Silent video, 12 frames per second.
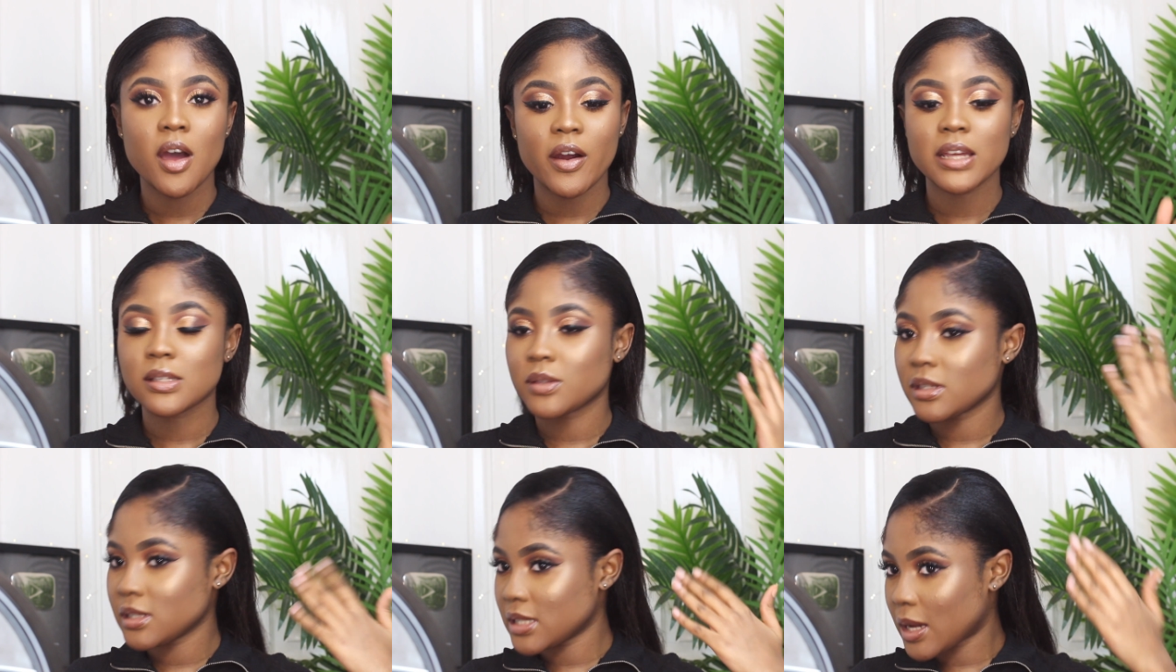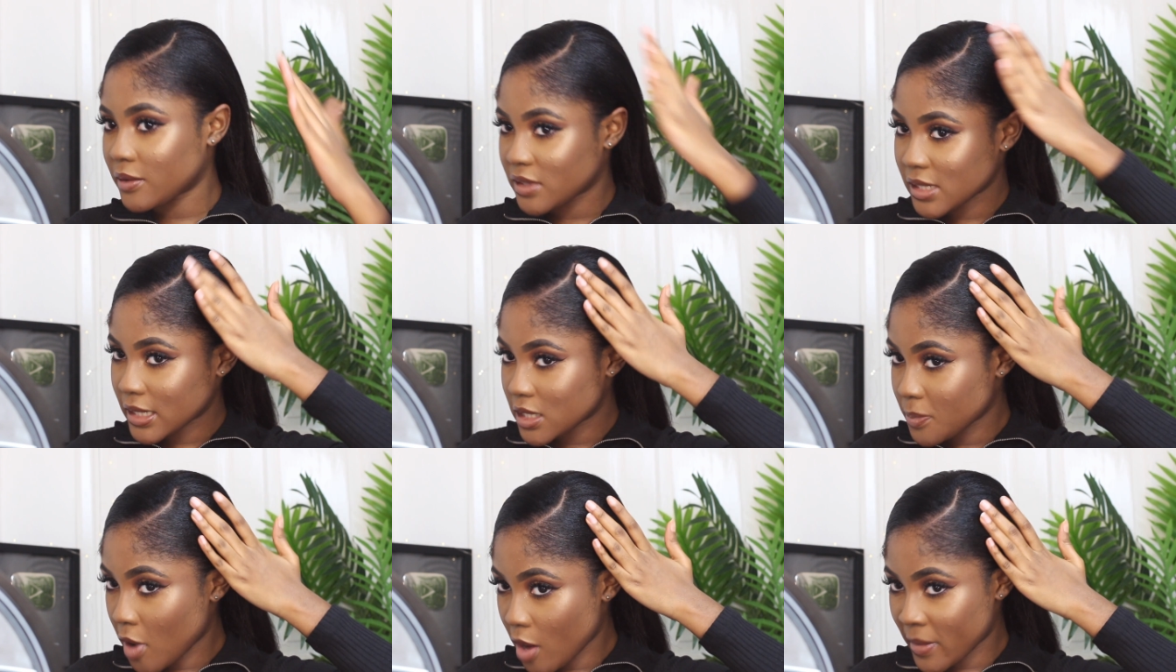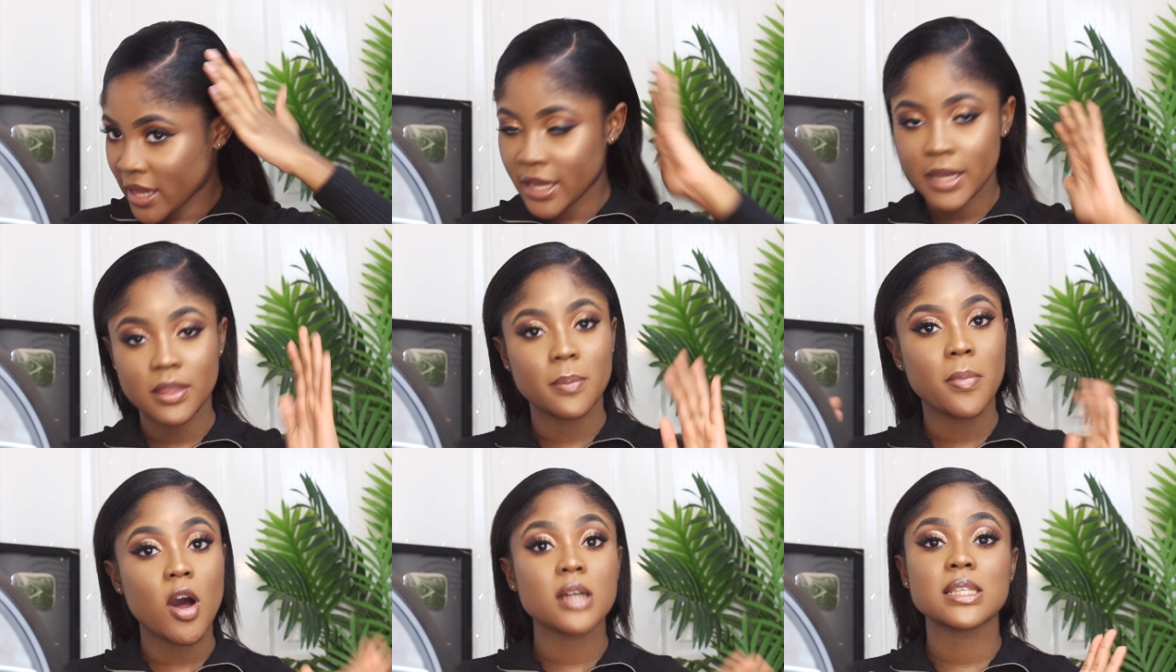all right so this is how i've decided to part my hair the
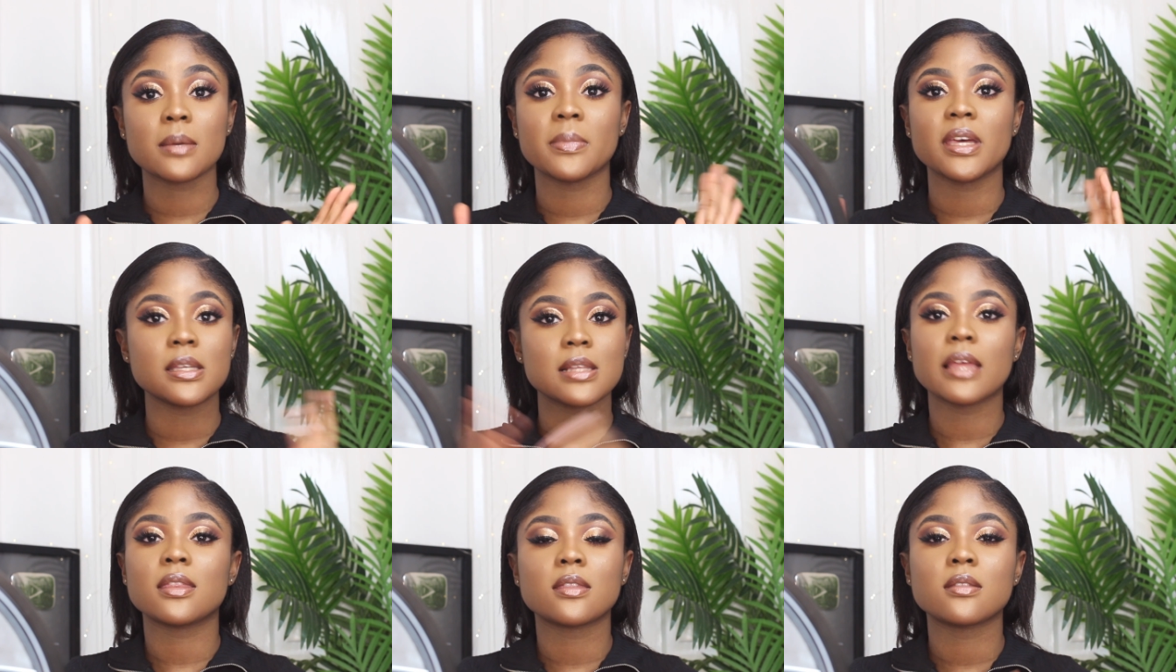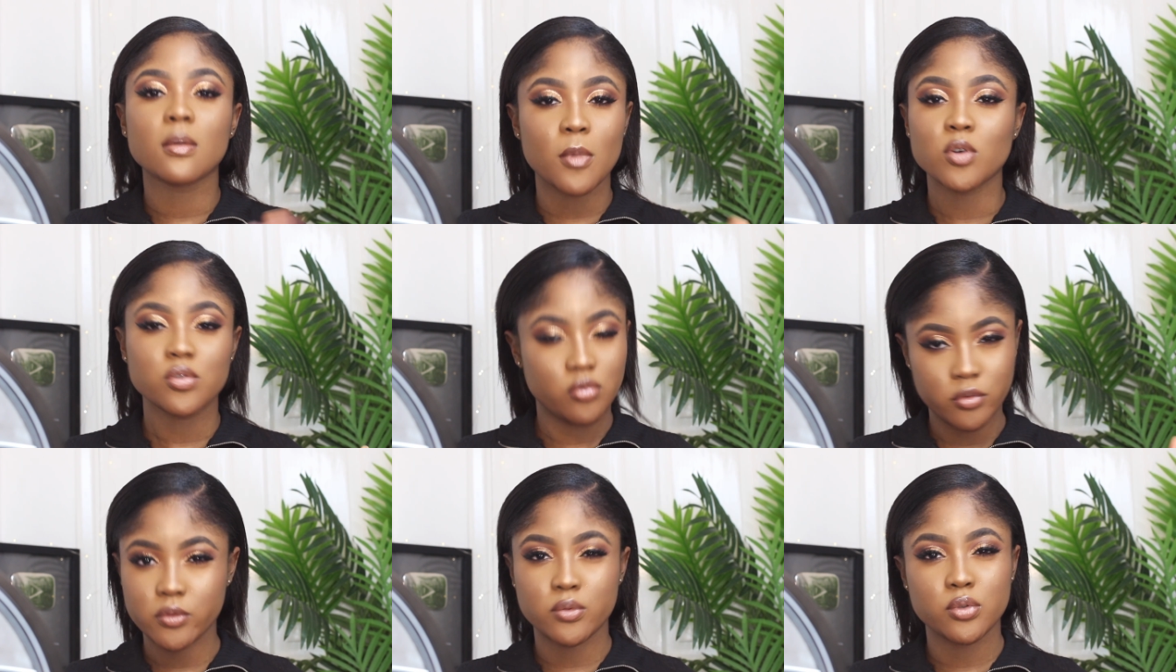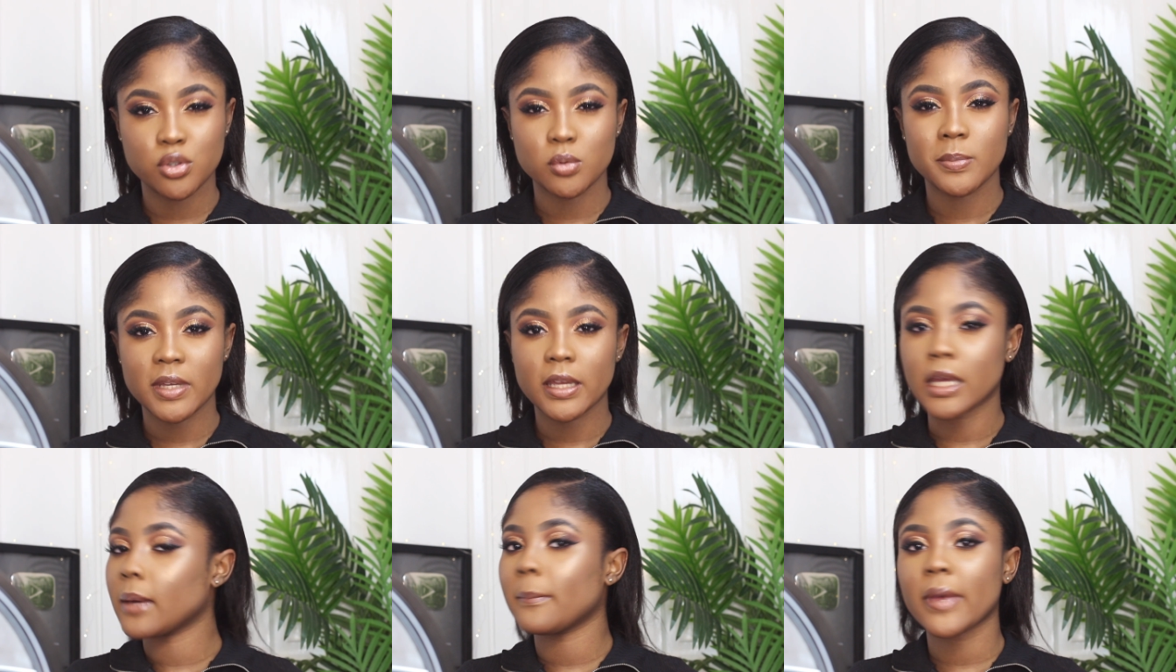parting bit is like the most crucial bit
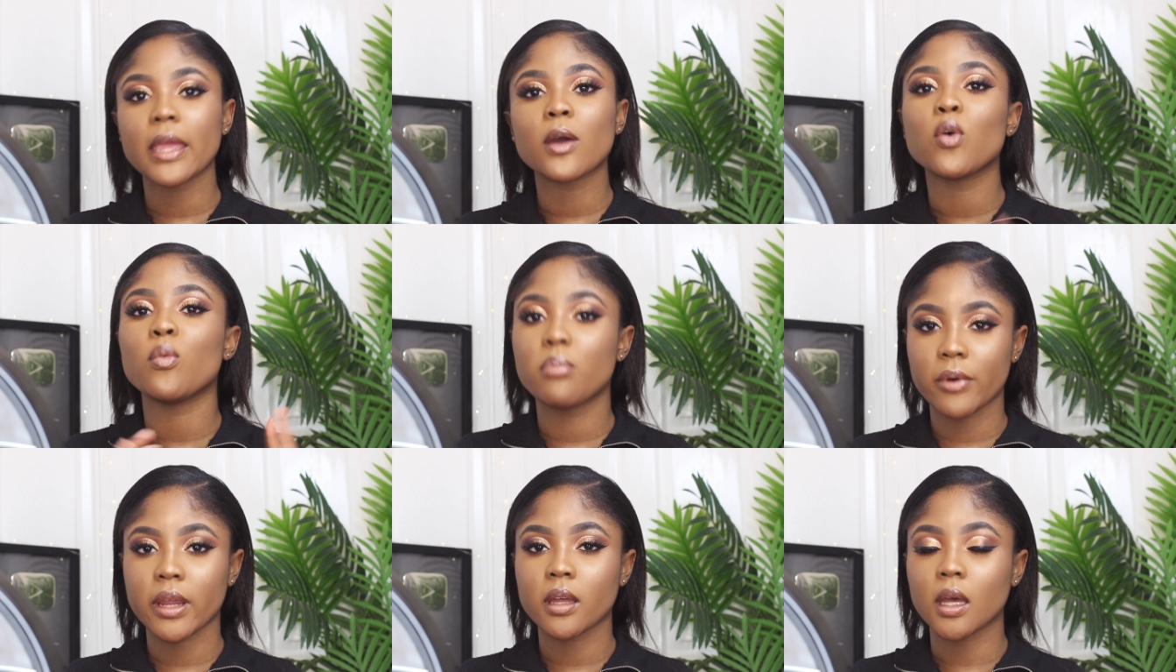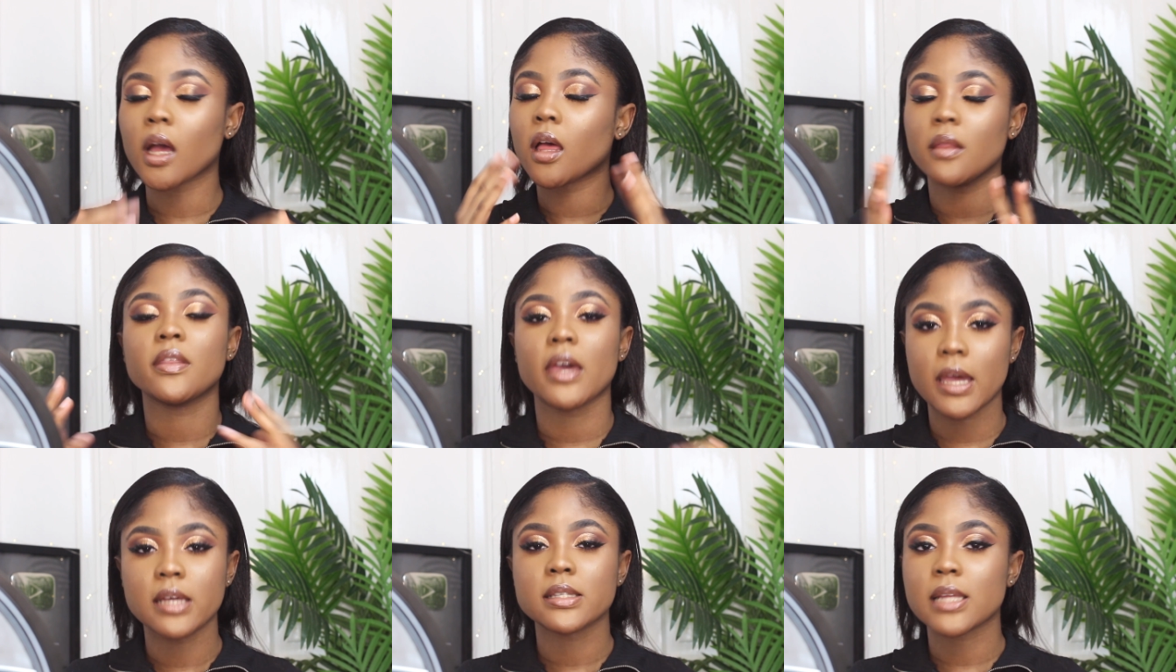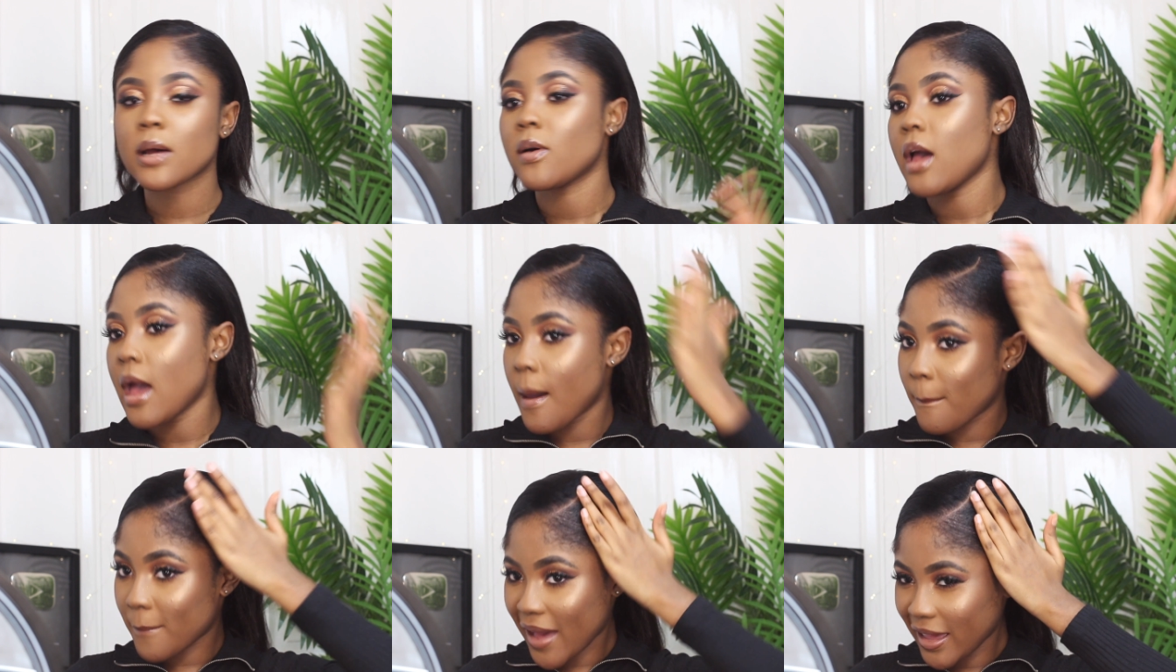it can make or break the hairstyle
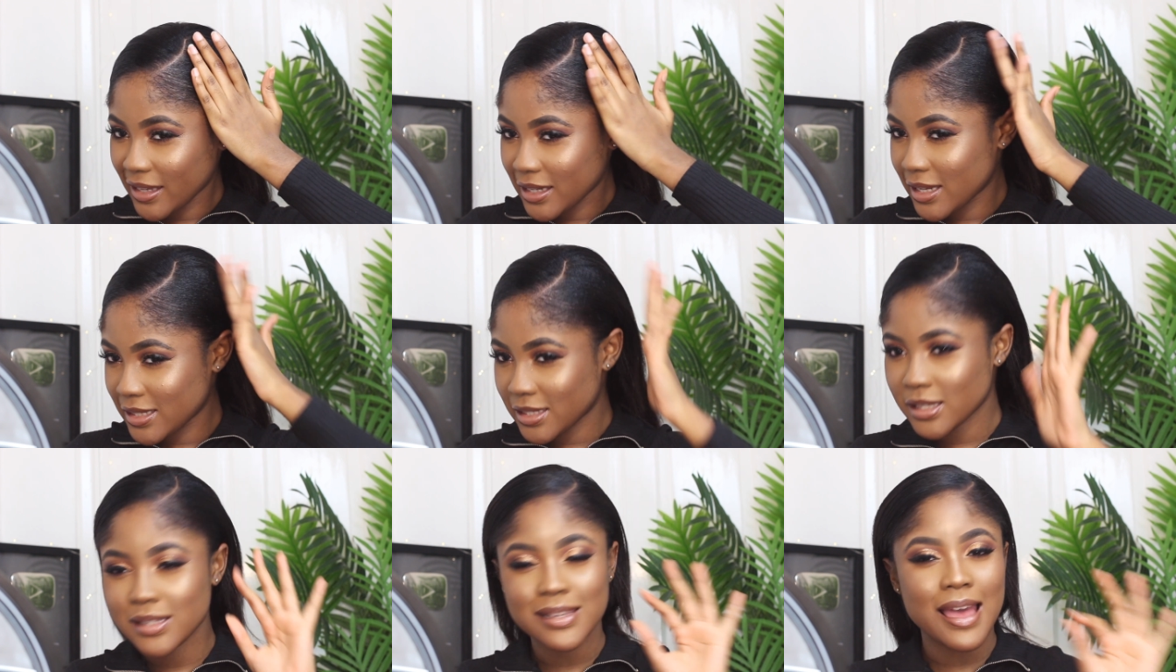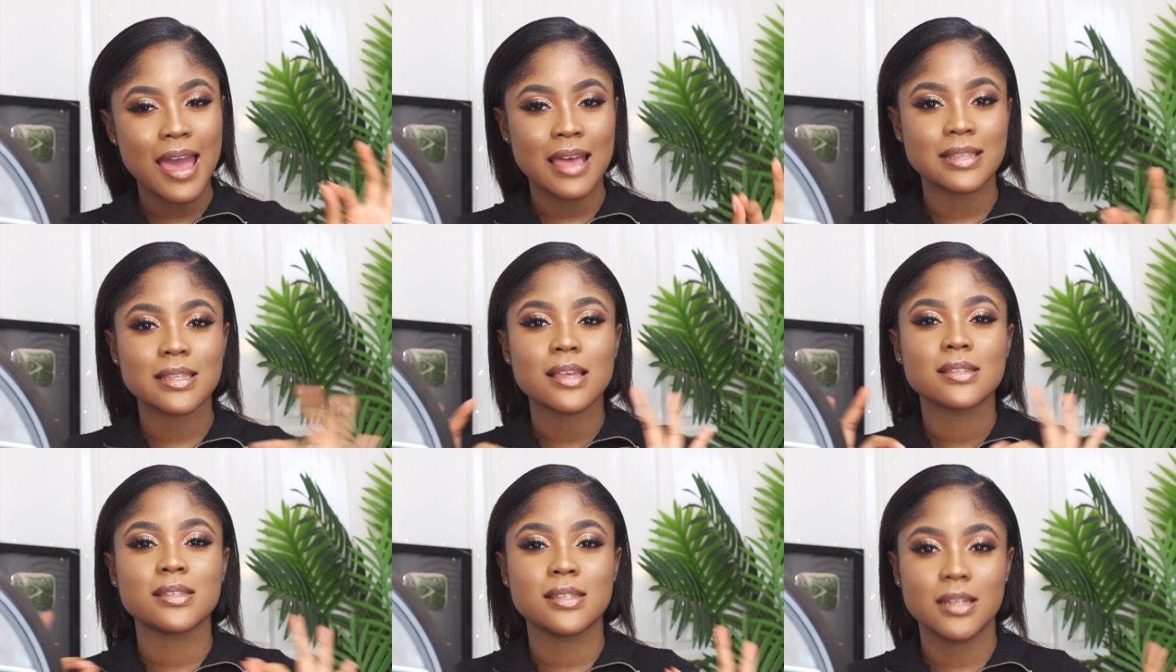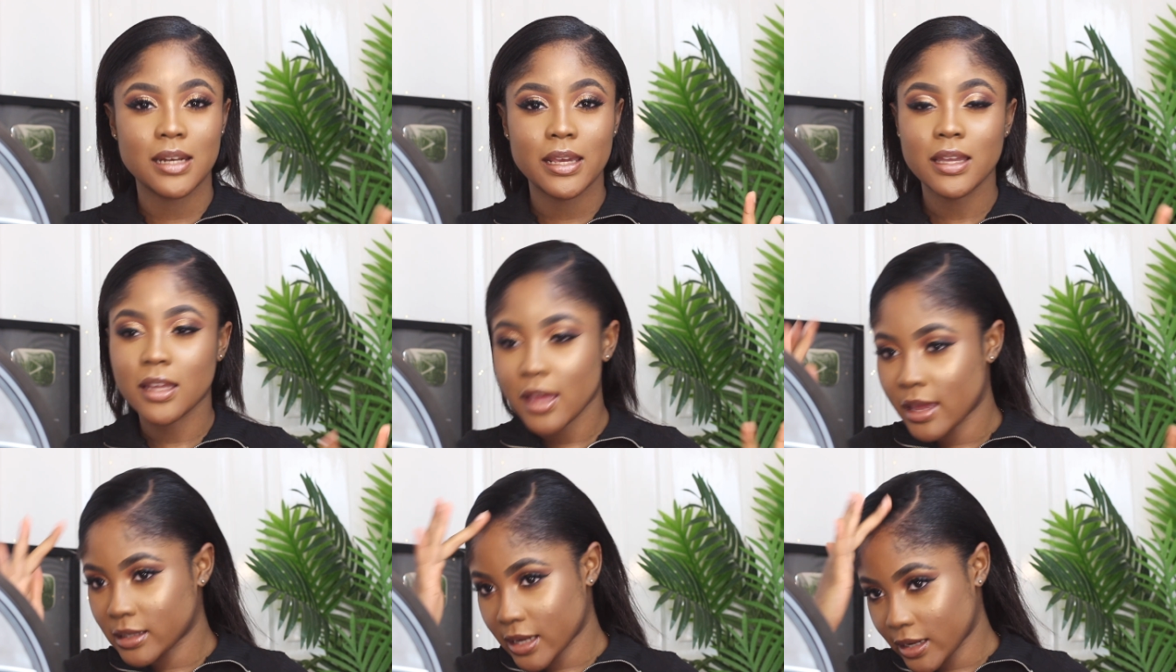mine isn't as slick
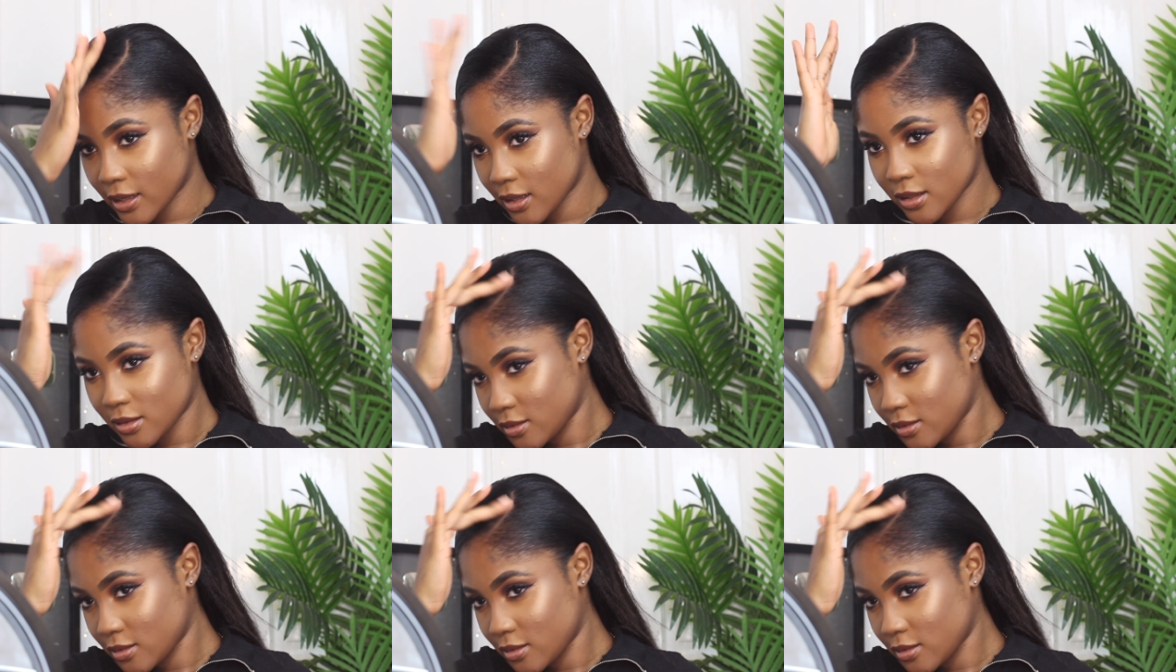and like